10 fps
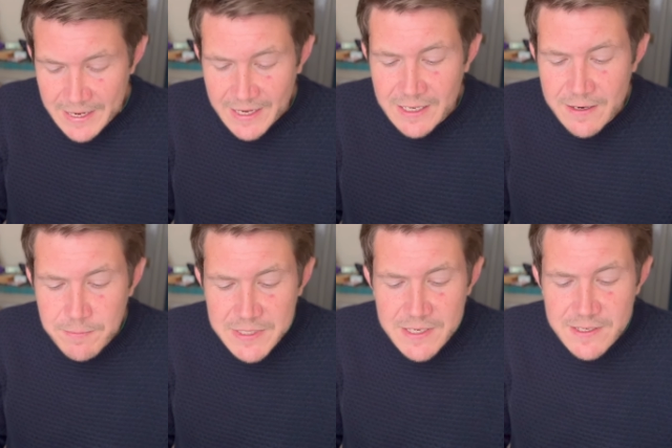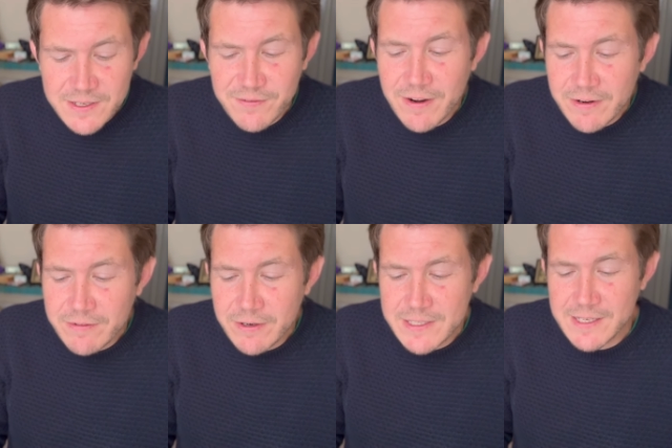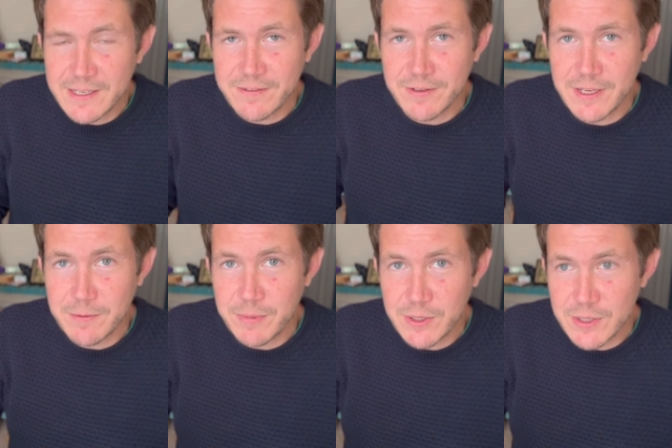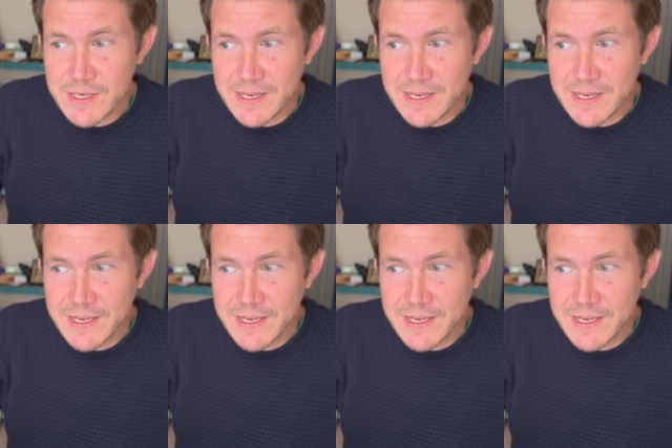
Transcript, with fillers: eclipse season is very, very significant because it